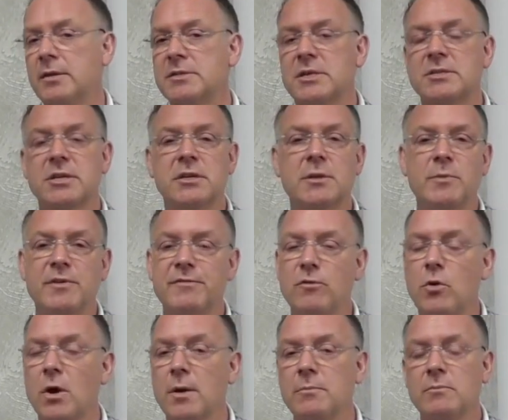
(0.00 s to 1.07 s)
And as I said to you
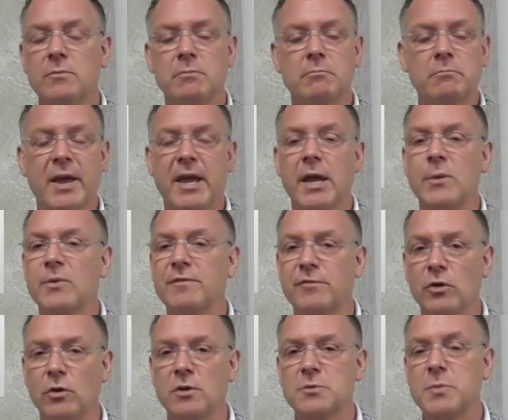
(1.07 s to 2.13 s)
before, making
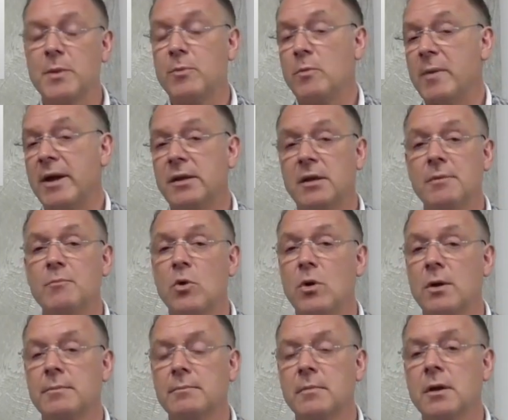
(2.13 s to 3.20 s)
referrals, people might need
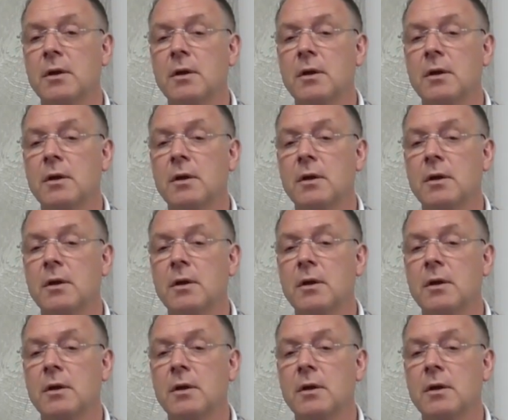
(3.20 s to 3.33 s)
more.